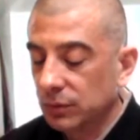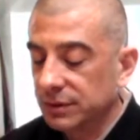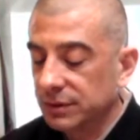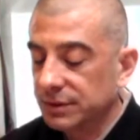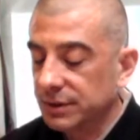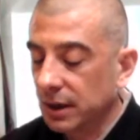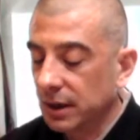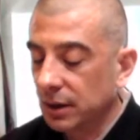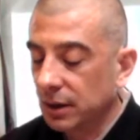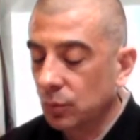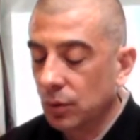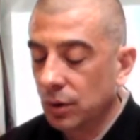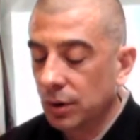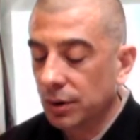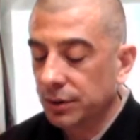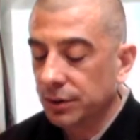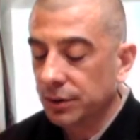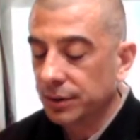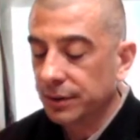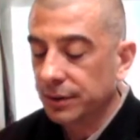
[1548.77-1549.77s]
start
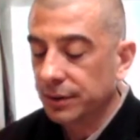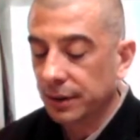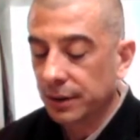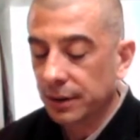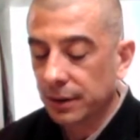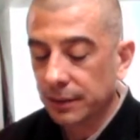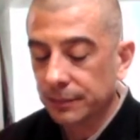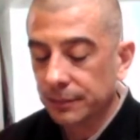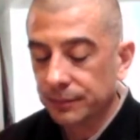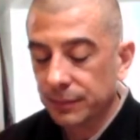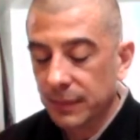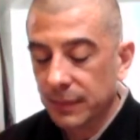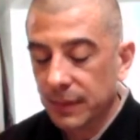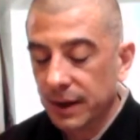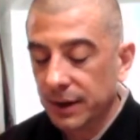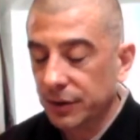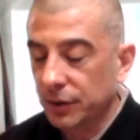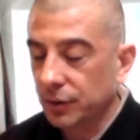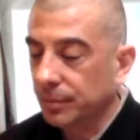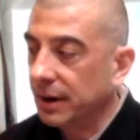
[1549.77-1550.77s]
wandering
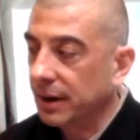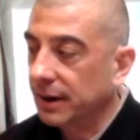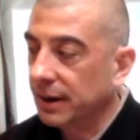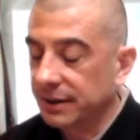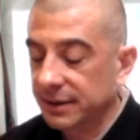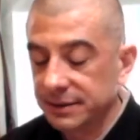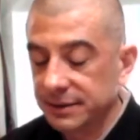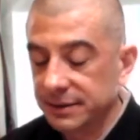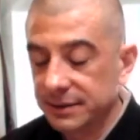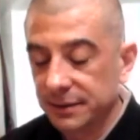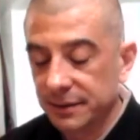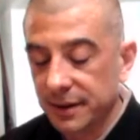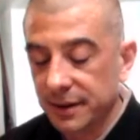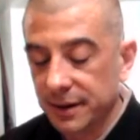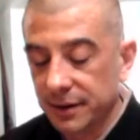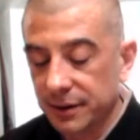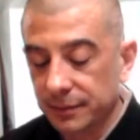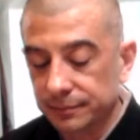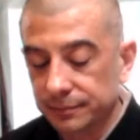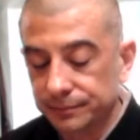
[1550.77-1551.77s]
and your mind isn't
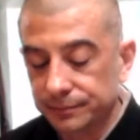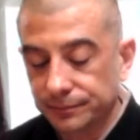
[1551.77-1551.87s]
there.